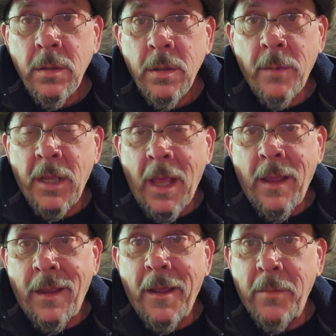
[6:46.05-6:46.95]

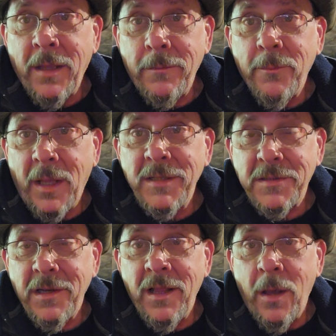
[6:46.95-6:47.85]
I mean,
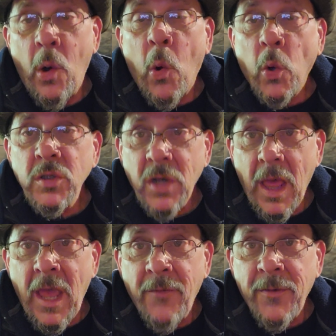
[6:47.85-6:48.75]
busted a horse
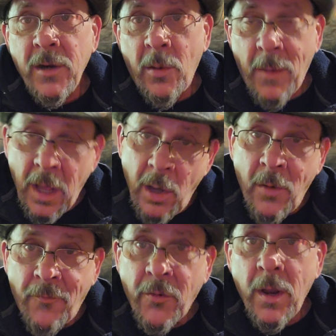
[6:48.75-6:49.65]
laughing on my
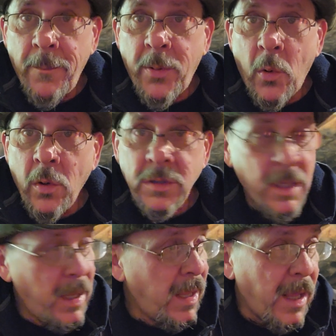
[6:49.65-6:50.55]
own front porch.
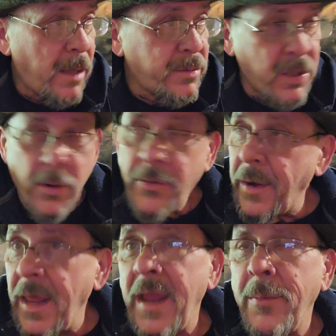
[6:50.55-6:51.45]
I'm sure the
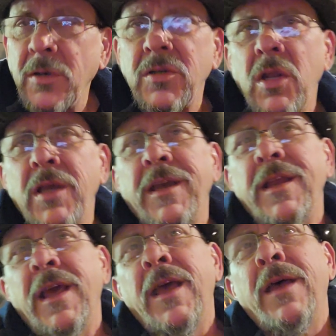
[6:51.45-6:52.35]
neighbors looking
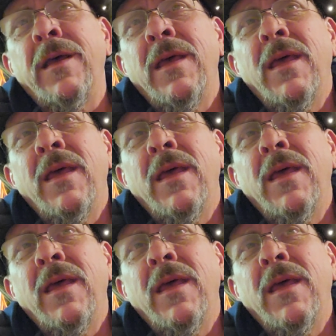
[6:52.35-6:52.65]
out.